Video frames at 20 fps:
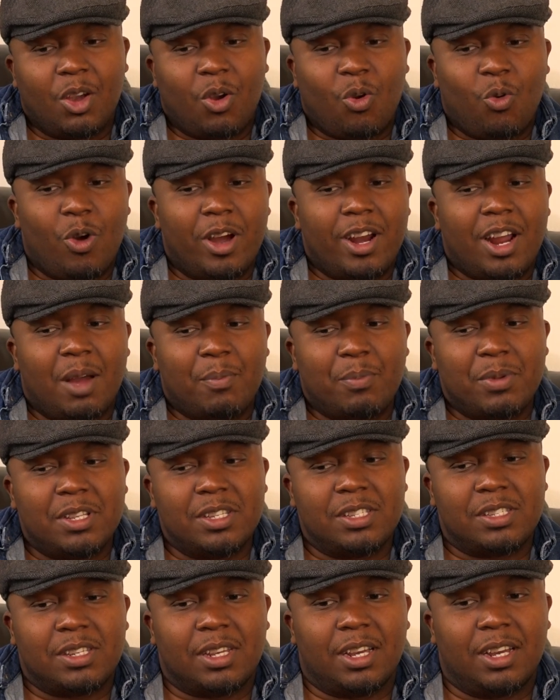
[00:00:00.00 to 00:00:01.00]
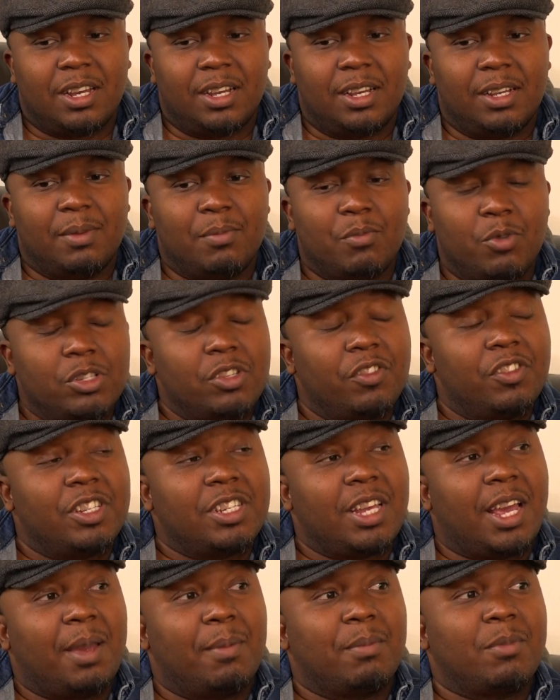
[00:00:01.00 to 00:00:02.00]
what happens, most of the
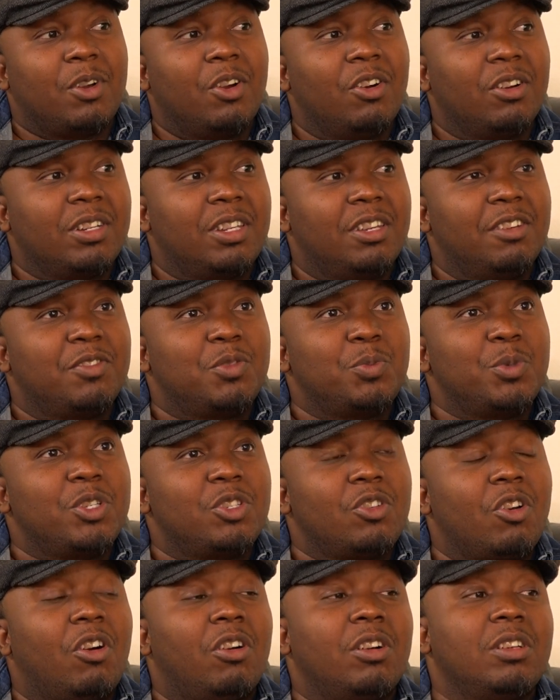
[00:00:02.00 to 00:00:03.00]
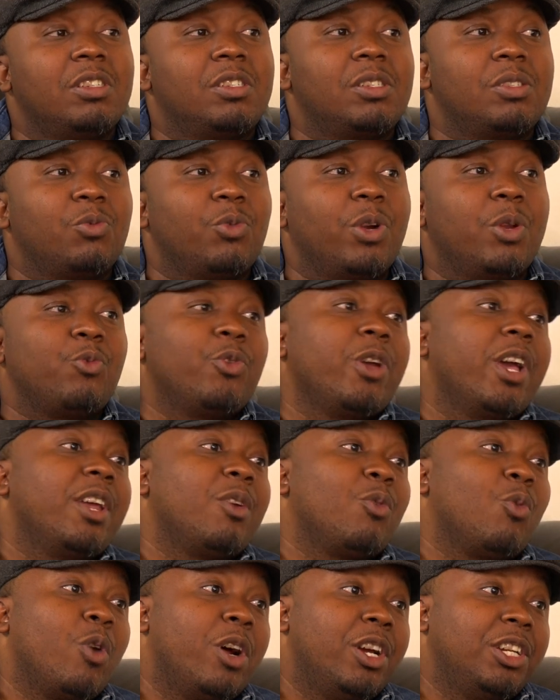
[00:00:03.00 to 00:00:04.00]
time, God gives me songs when we are
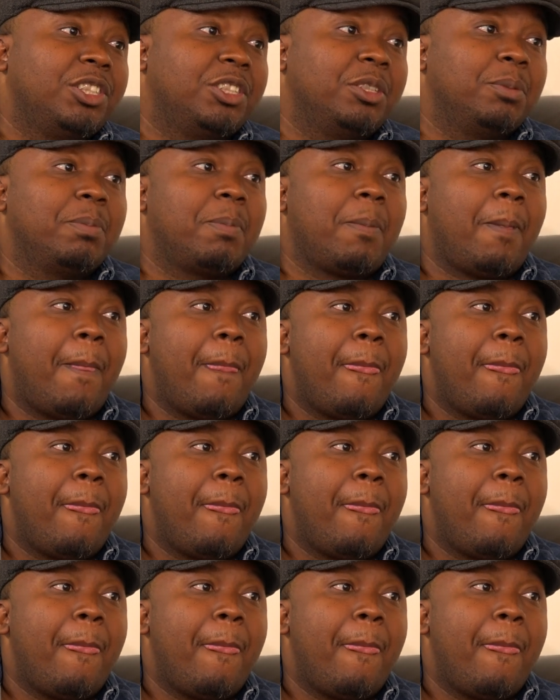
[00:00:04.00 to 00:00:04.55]
in worship.